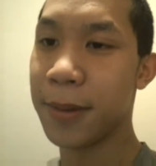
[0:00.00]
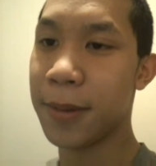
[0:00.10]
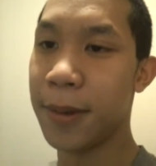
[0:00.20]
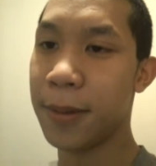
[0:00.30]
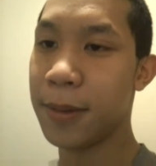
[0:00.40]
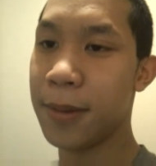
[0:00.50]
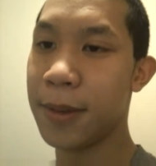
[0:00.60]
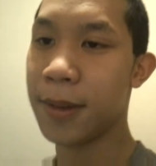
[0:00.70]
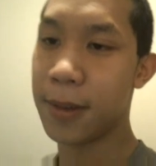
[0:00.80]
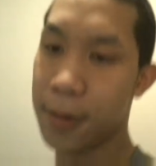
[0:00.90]
so
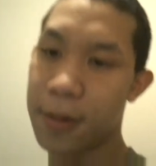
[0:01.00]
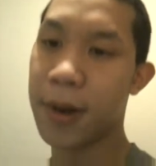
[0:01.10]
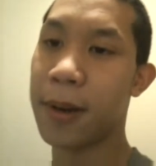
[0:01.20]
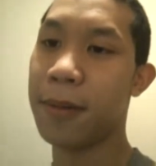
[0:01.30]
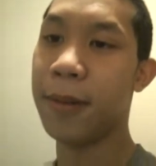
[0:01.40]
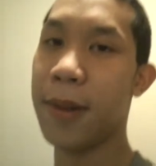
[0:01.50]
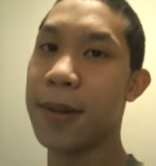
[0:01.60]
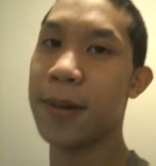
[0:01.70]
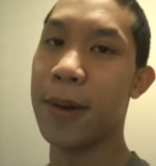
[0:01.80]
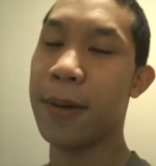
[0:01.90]
just quickly,
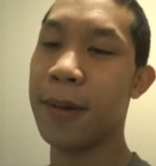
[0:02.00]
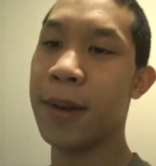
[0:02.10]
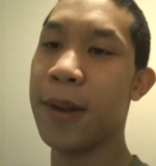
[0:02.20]
so